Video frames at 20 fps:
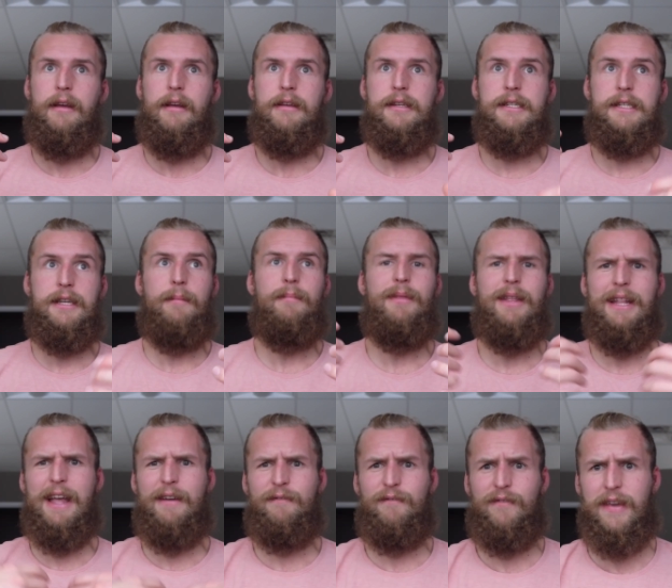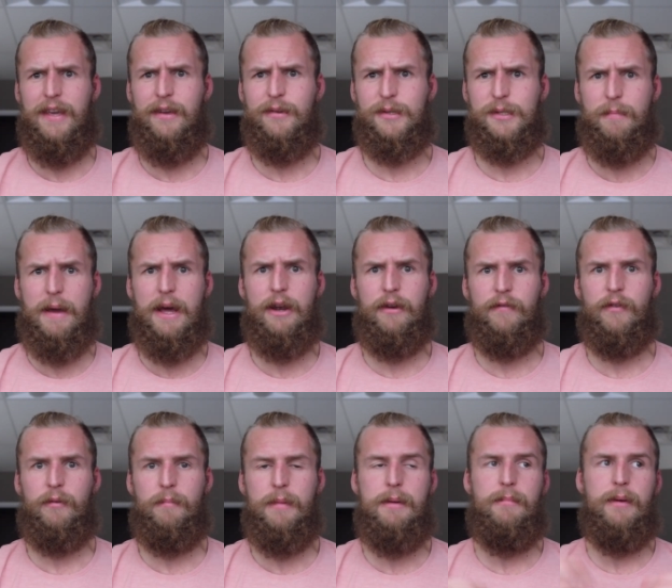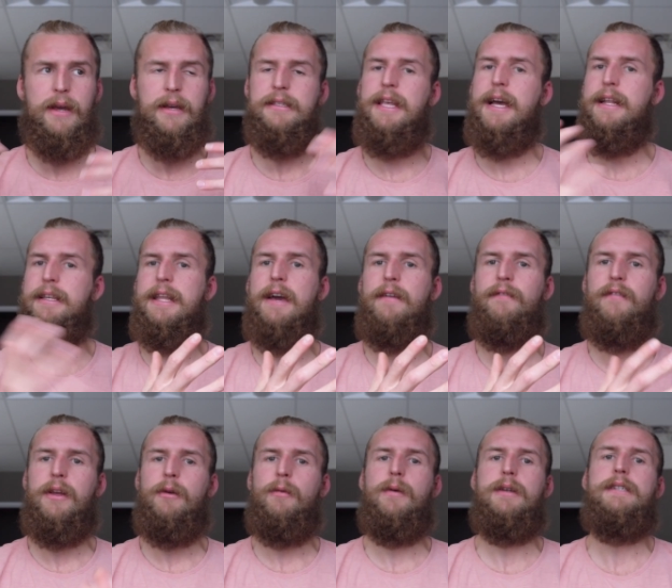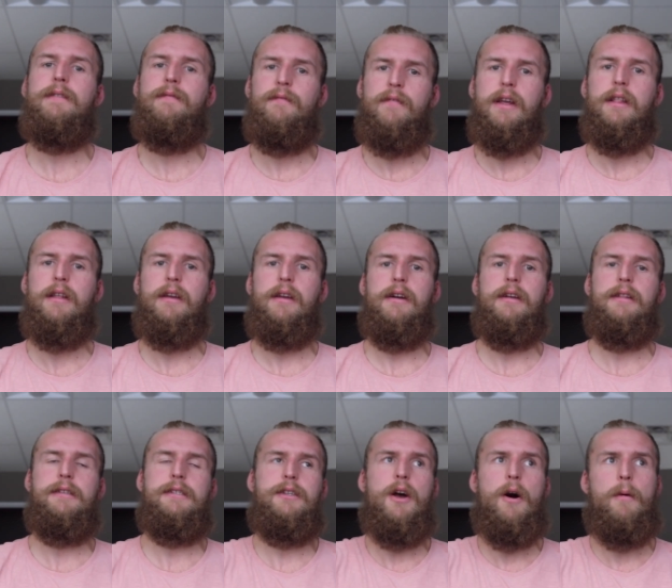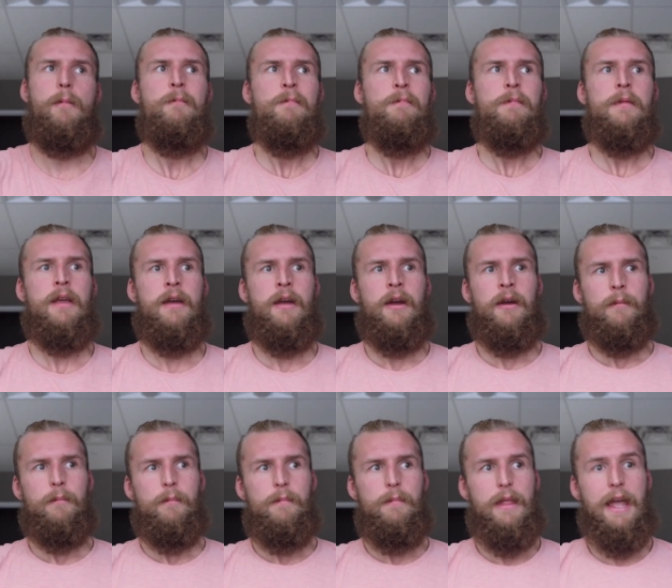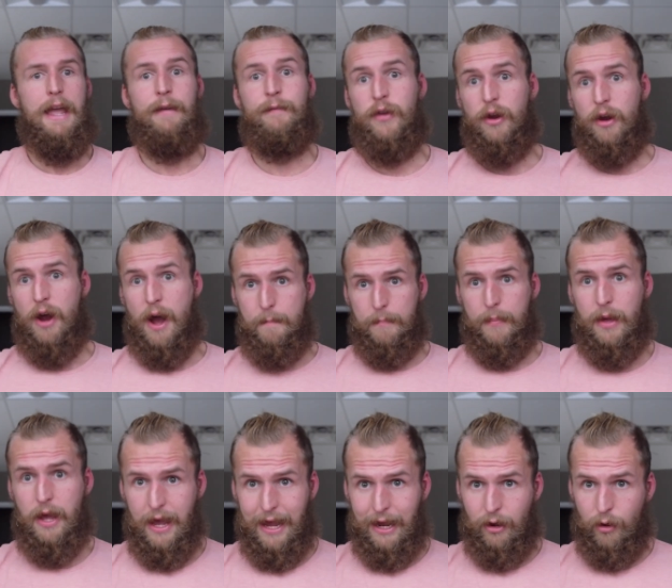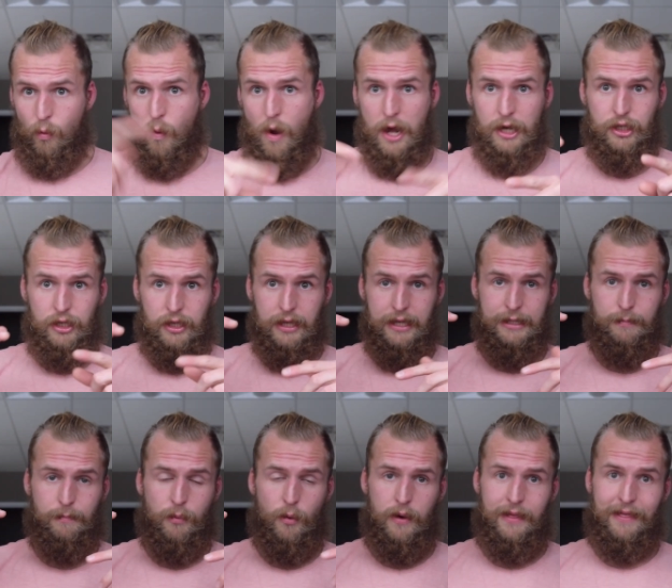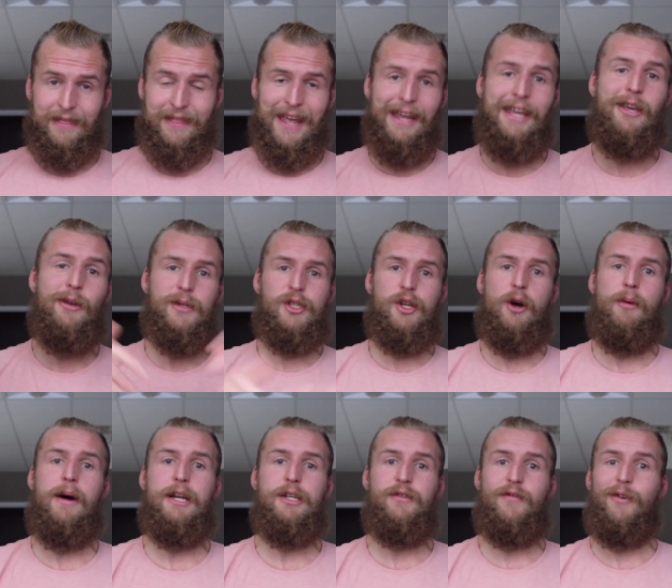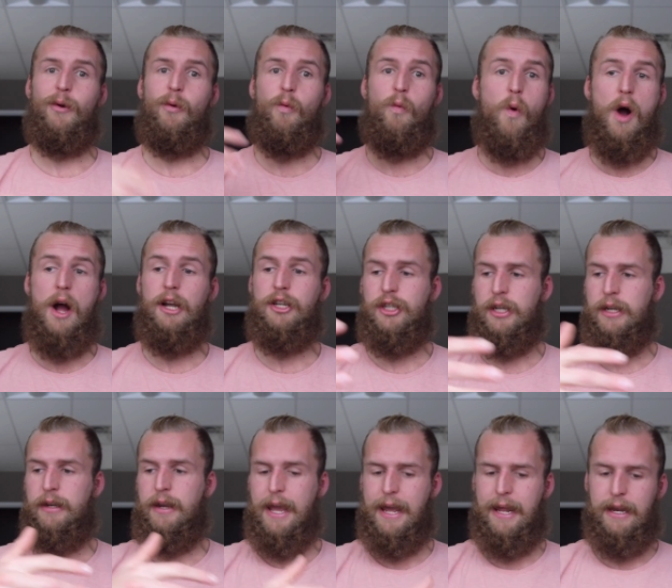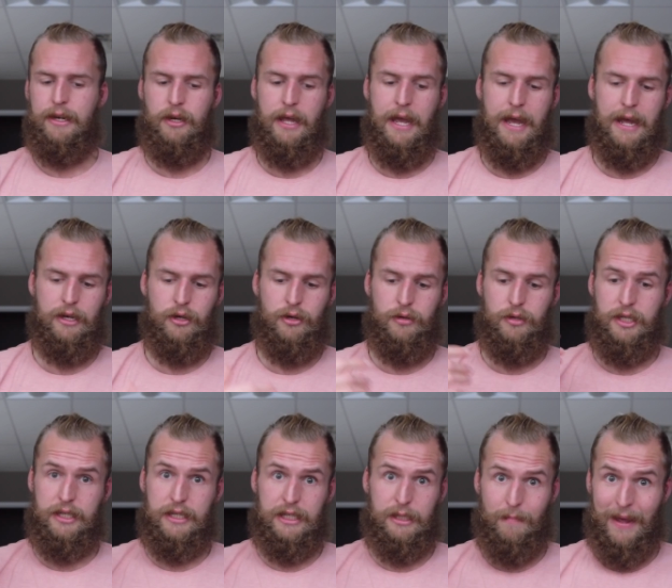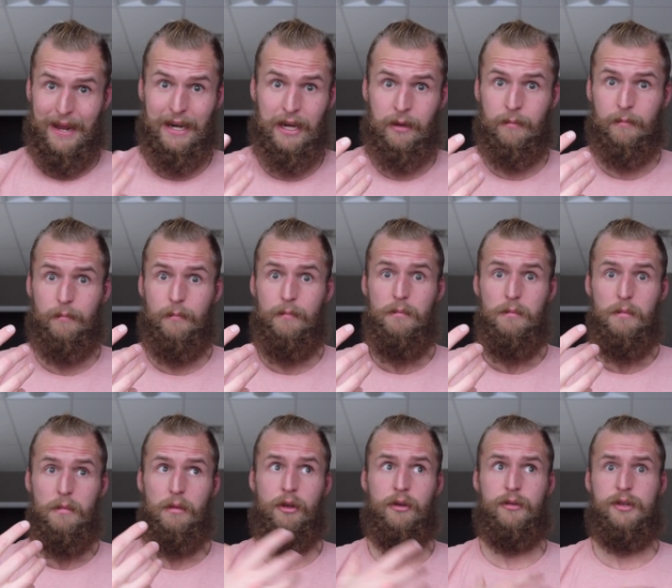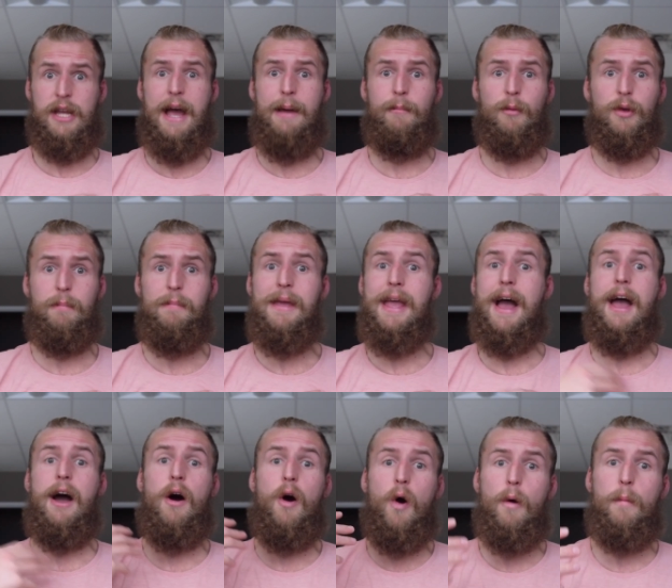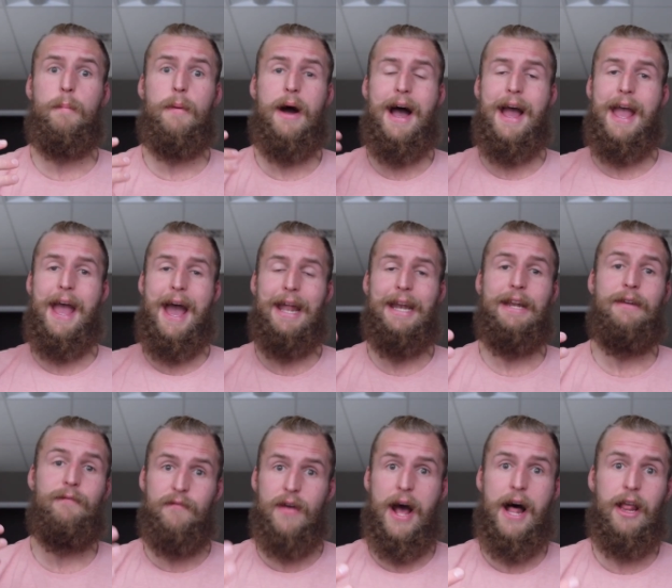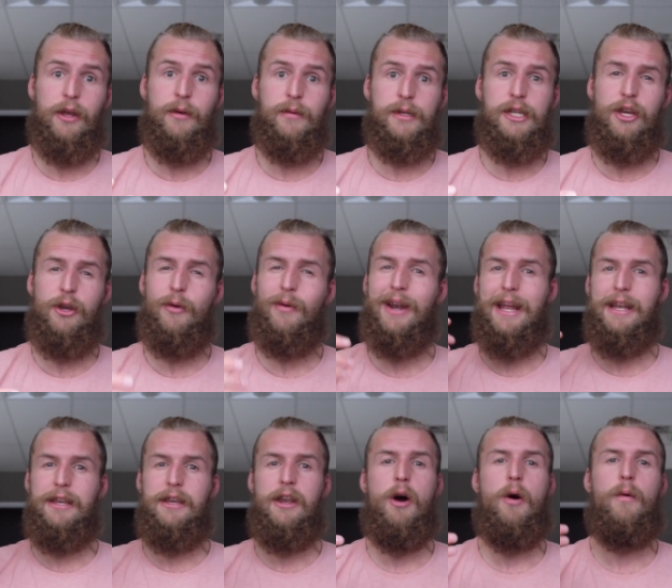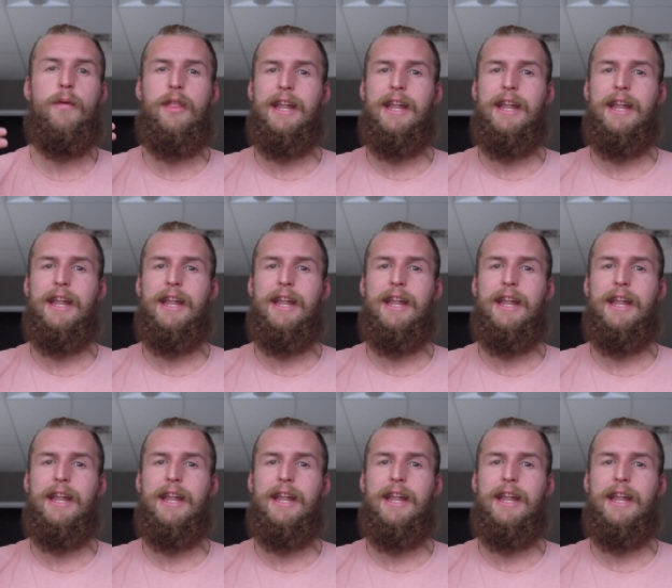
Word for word: something that feels better for me because that definitely wasn't feeling good. So, if you're up and you're watching this point, thank you so much for watching and, and spending your time with me. I hope I added value to you, and I know